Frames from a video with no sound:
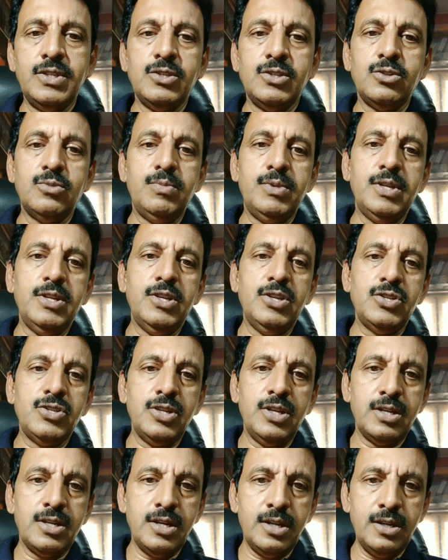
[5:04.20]
which is to be
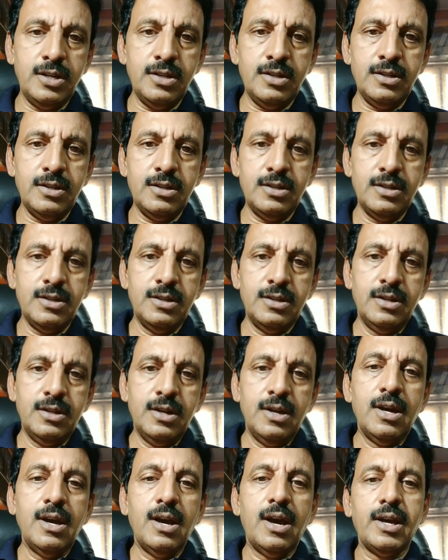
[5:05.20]
initiated
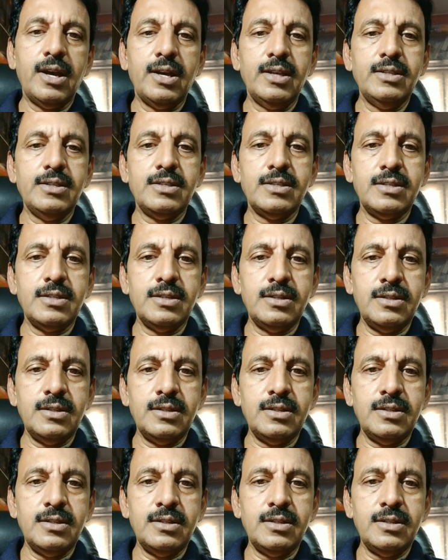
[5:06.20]
against